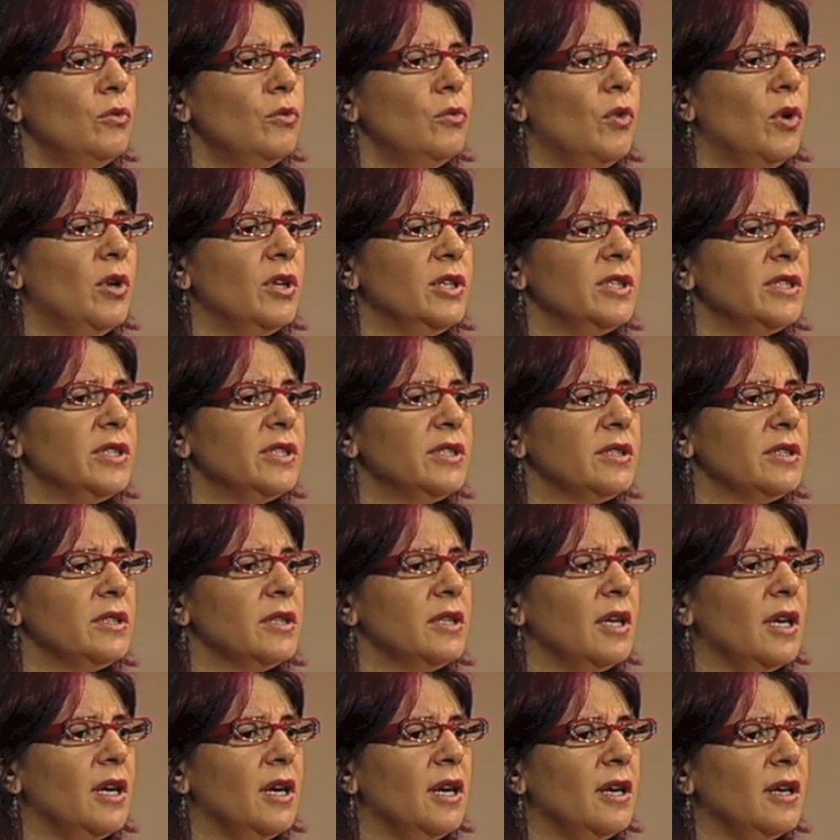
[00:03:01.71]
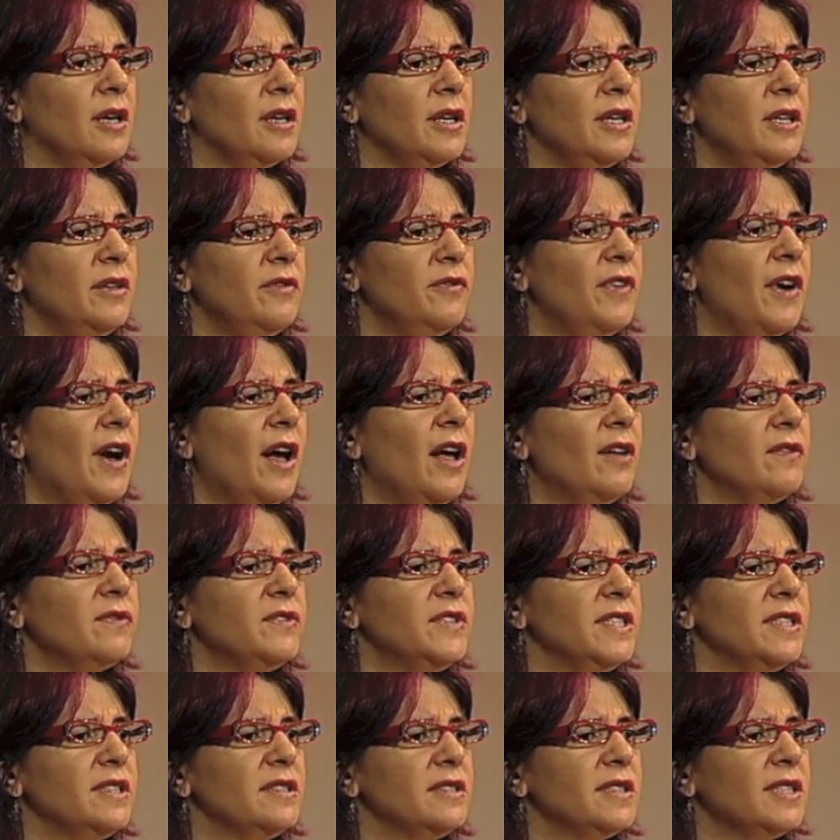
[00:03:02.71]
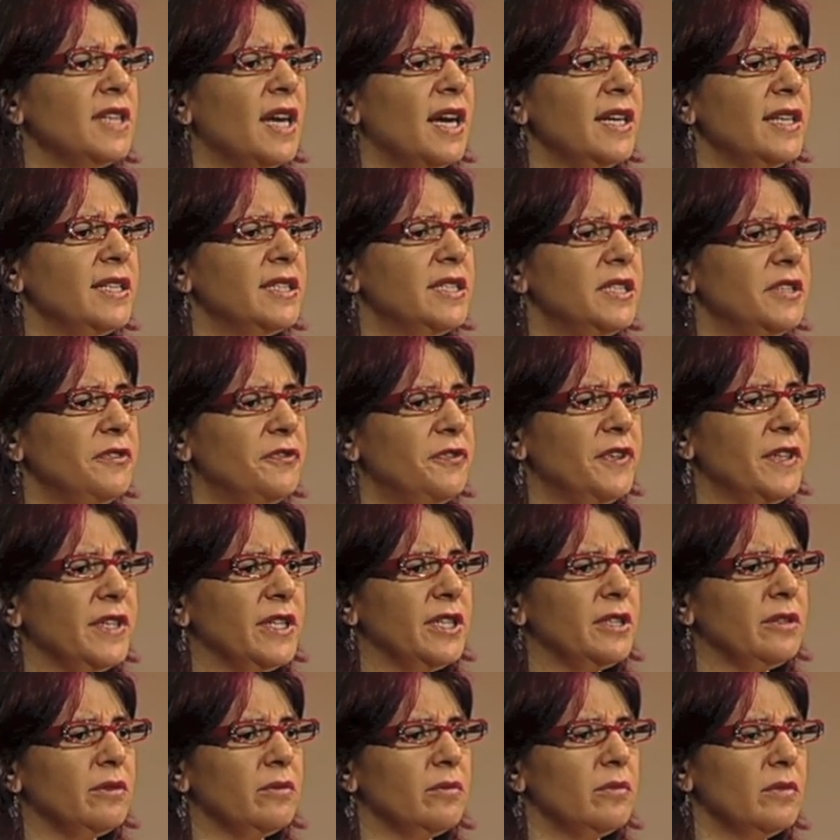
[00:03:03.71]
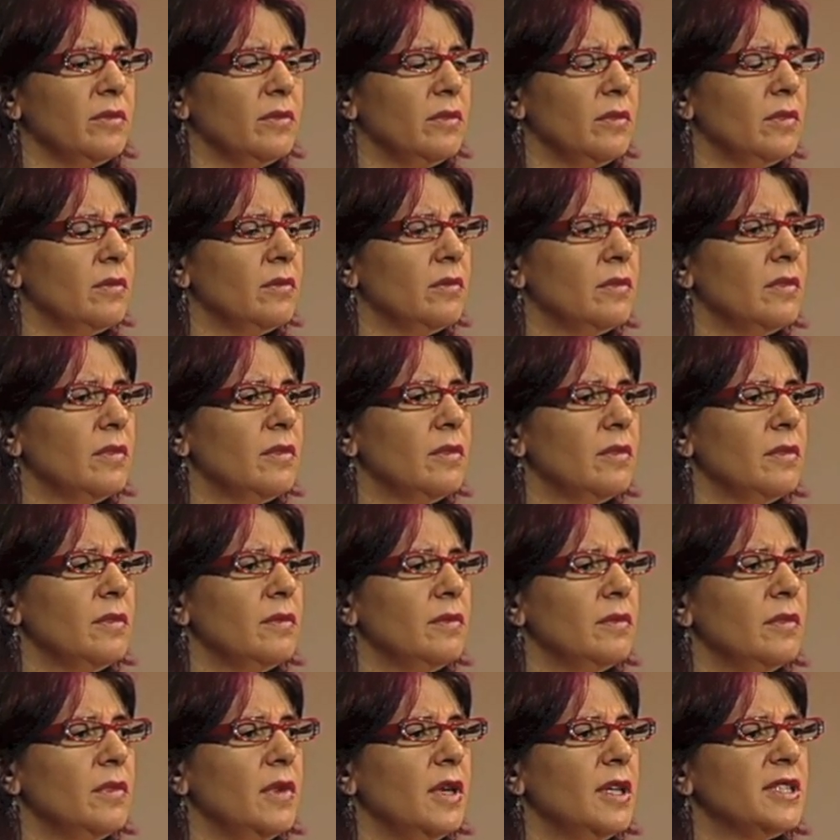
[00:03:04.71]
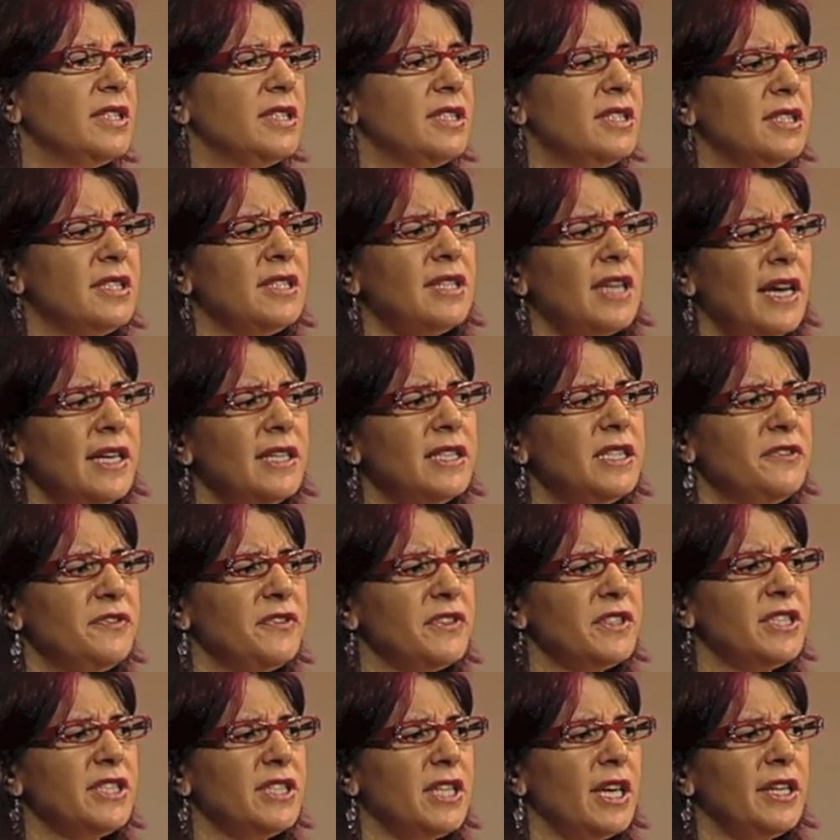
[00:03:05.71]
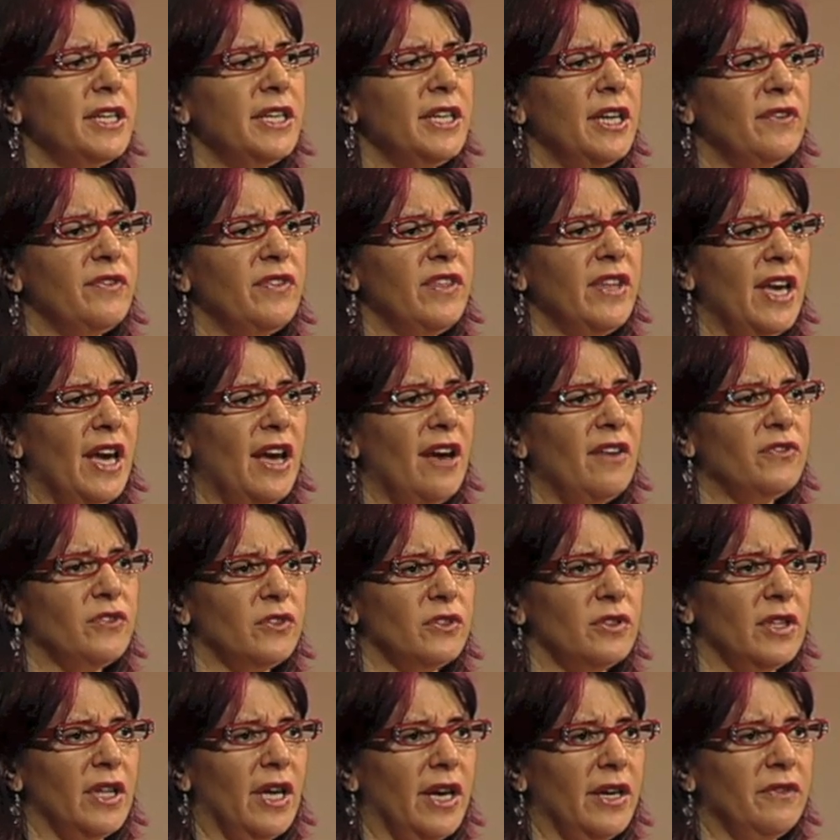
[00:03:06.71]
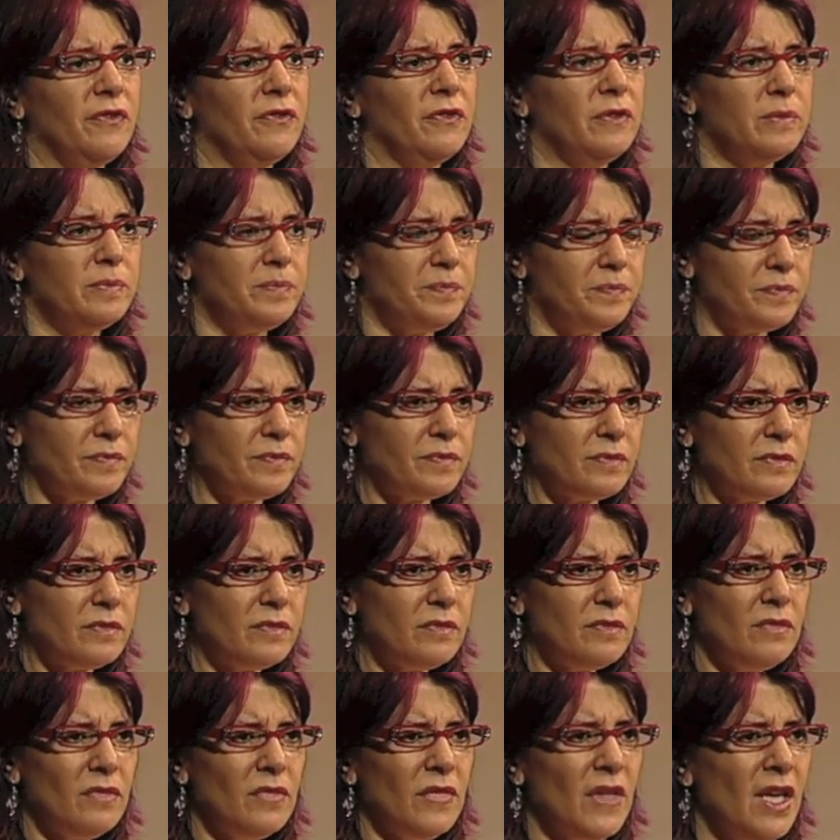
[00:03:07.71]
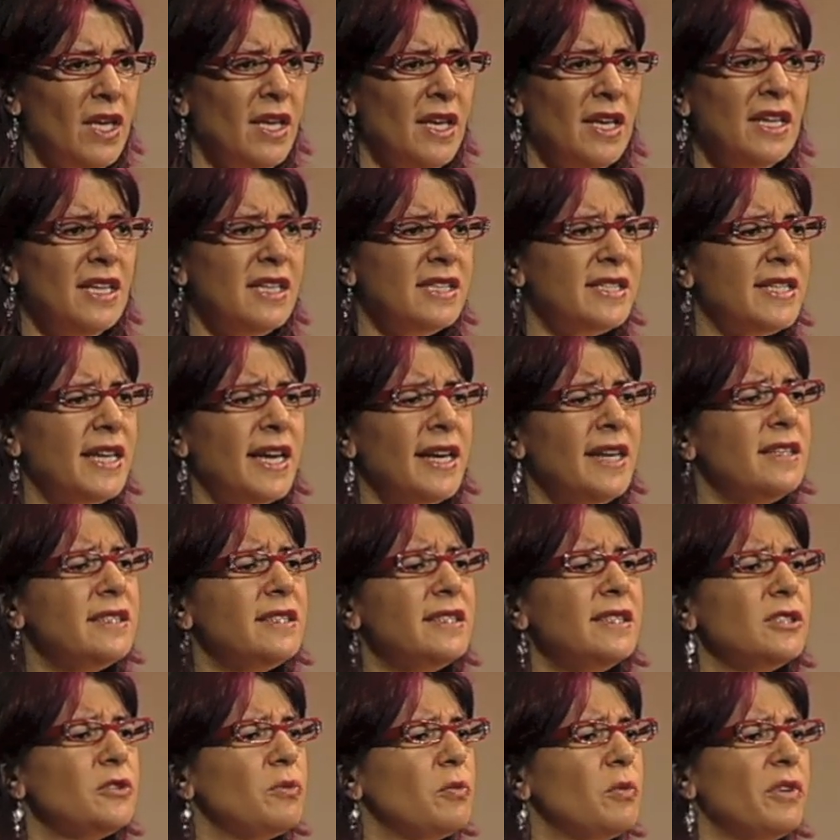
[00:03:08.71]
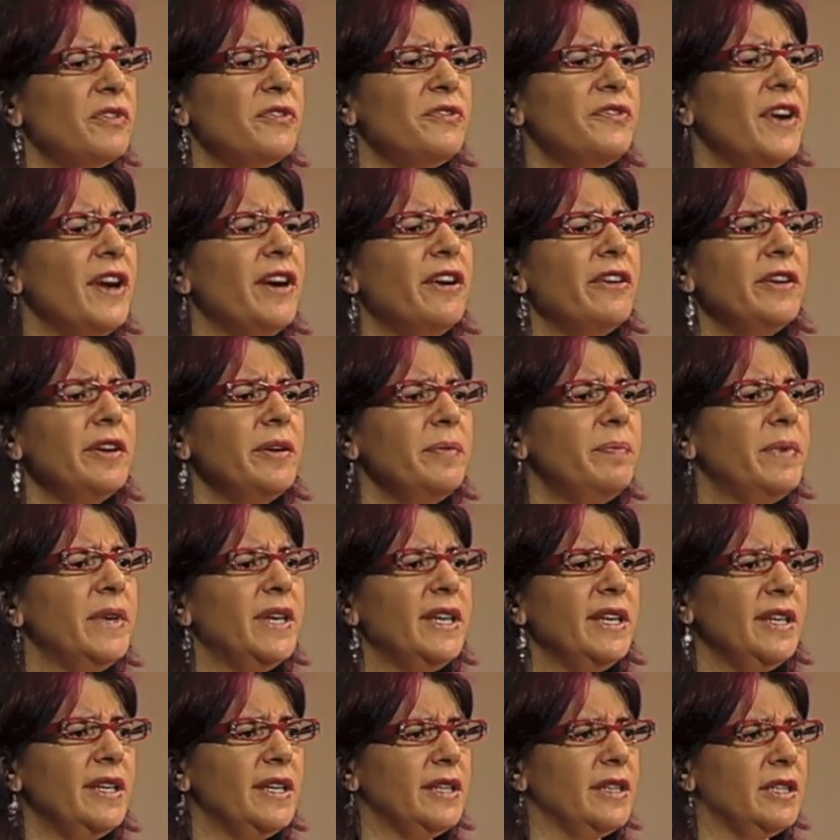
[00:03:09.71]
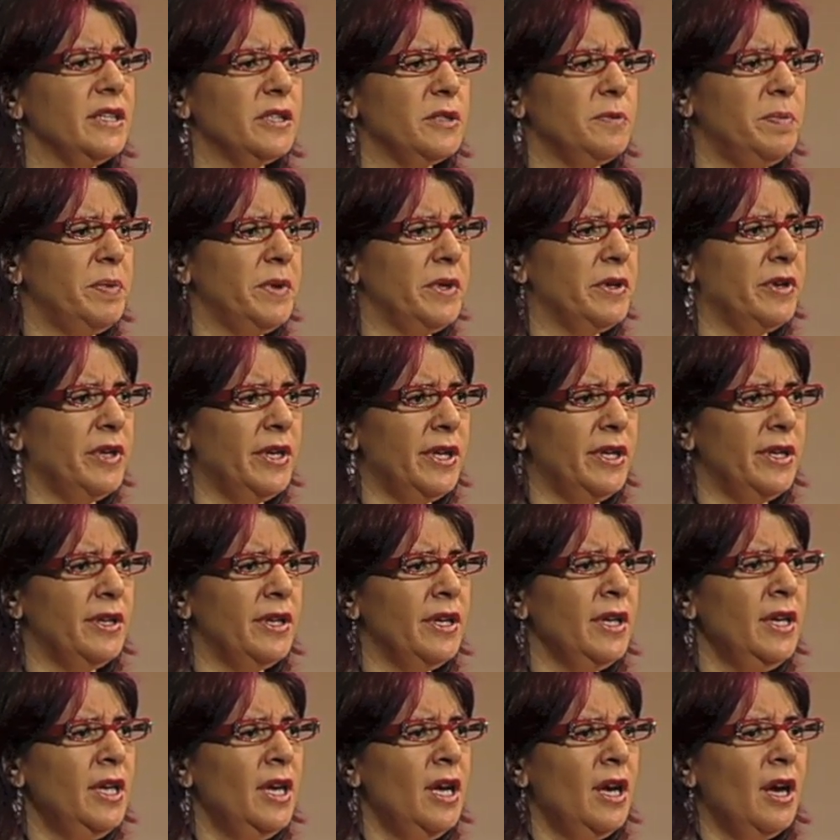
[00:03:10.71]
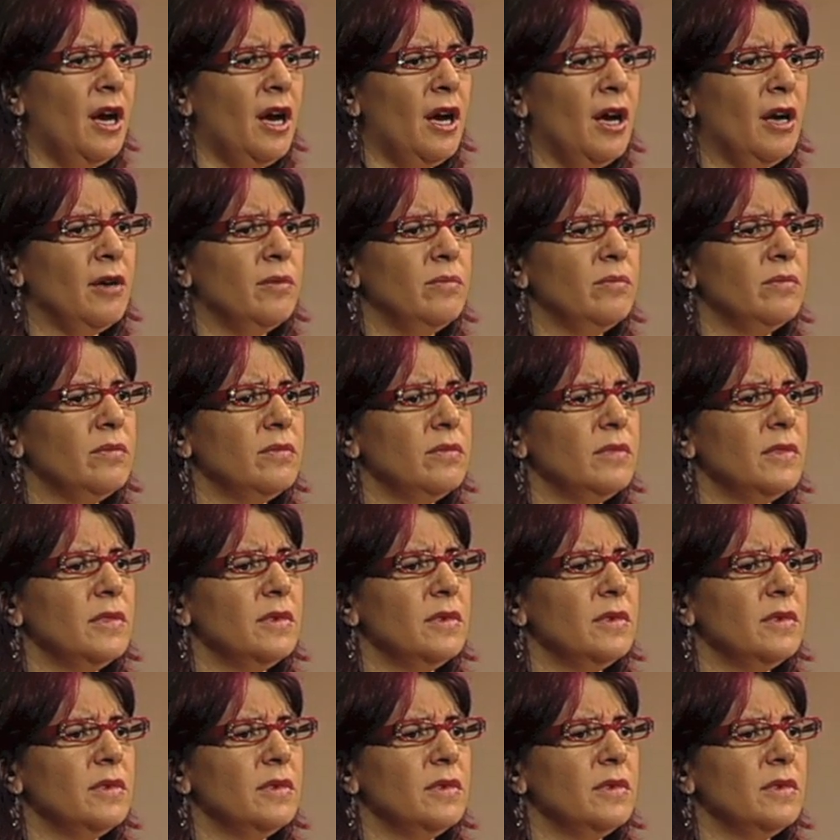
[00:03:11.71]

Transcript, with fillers: was uh, involved in scientific, scientific study of the afterlife. Seances were very big in this period, um,